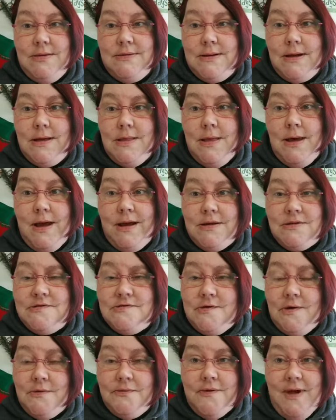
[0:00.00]
declined
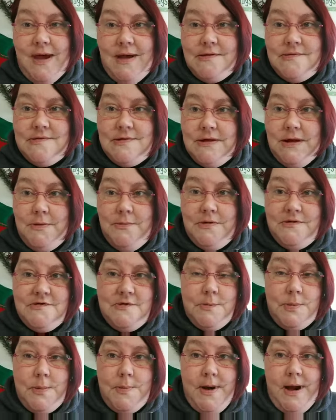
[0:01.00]
so fast and I
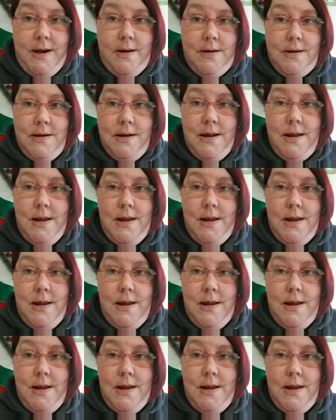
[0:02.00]
wasn't prepared.